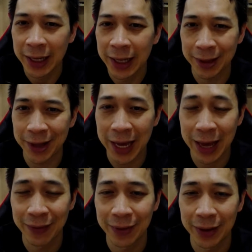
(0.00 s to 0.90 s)
Either they
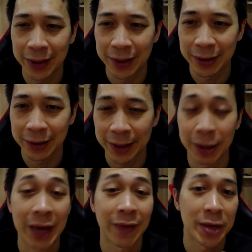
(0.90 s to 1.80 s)
don't
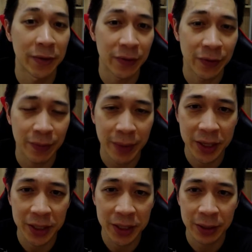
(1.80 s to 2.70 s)
have enough
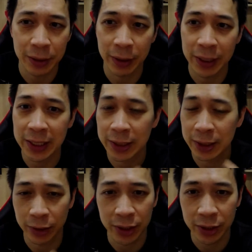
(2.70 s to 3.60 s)
information or any
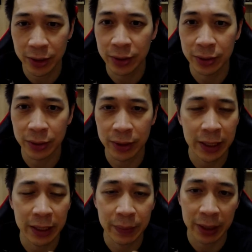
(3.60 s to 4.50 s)
instructions or
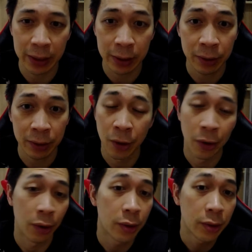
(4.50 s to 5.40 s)
anything appealing,
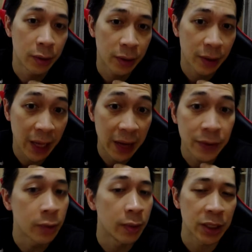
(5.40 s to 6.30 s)
or they have
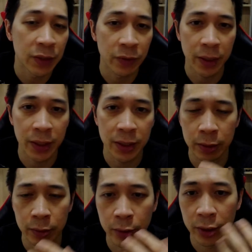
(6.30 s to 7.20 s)
too much
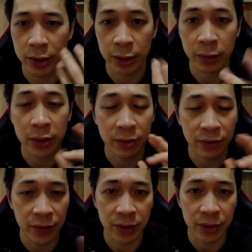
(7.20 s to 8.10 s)
information where it's a little bit
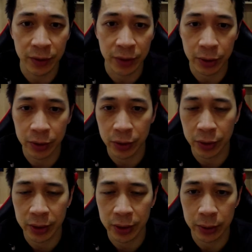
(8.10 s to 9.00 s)
confusing for the
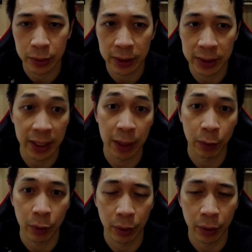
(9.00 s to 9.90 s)
user to decide
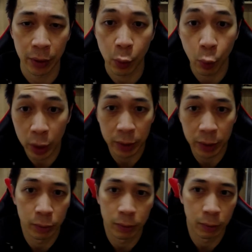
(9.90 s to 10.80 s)
or what
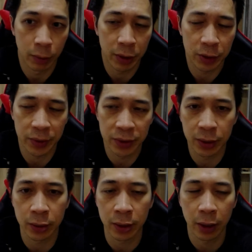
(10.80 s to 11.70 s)
they're supposed to
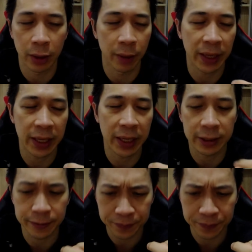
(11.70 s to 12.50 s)
do on the page.